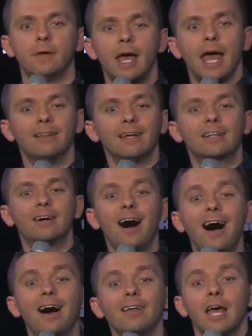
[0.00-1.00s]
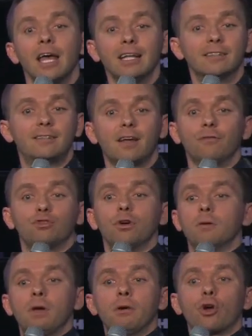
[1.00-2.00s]
And then God, instead of
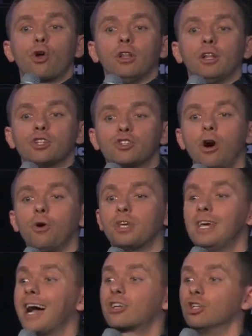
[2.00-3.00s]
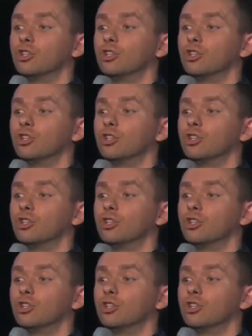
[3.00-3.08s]
doing miracle on His own, He actually